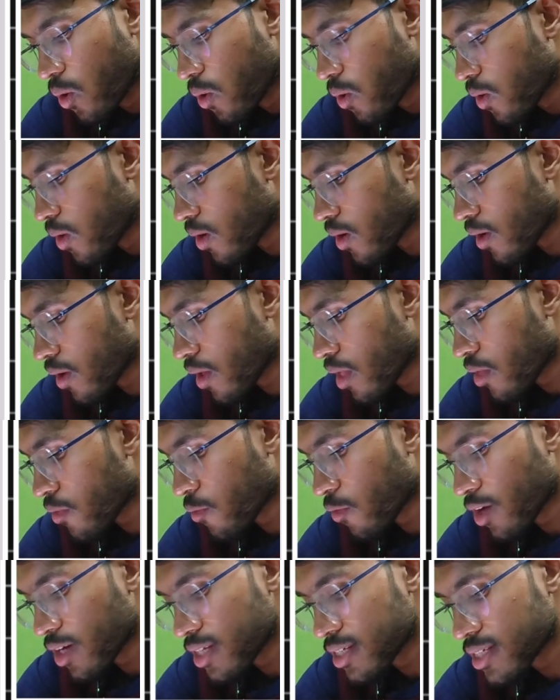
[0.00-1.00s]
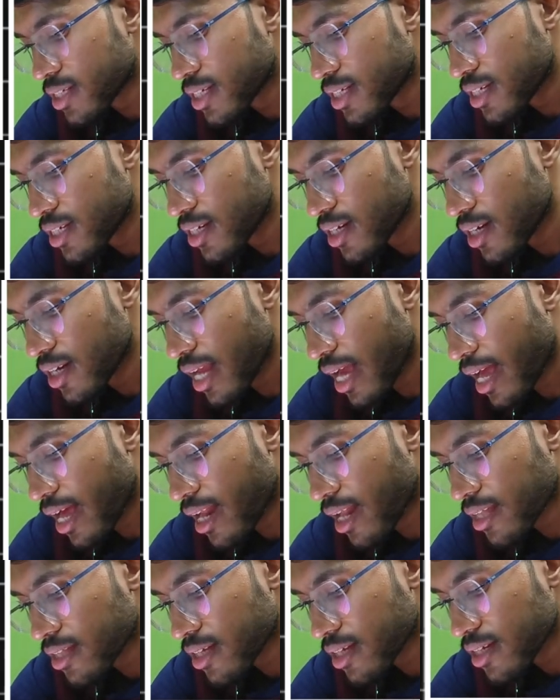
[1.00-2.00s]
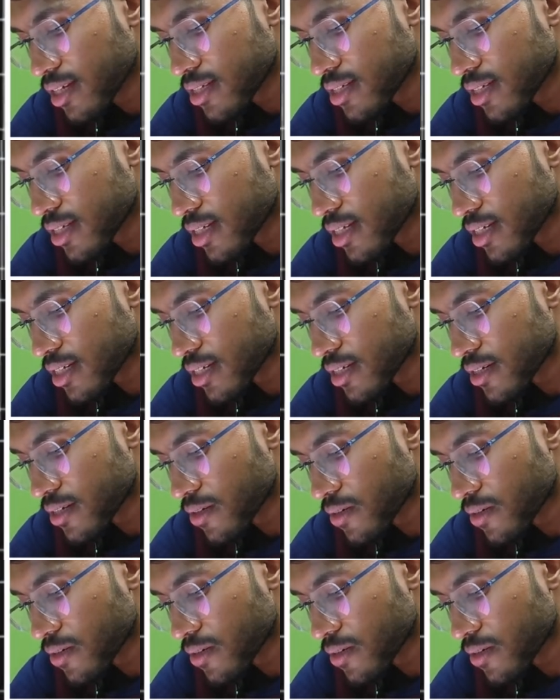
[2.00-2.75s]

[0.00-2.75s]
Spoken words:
One is here, another is here.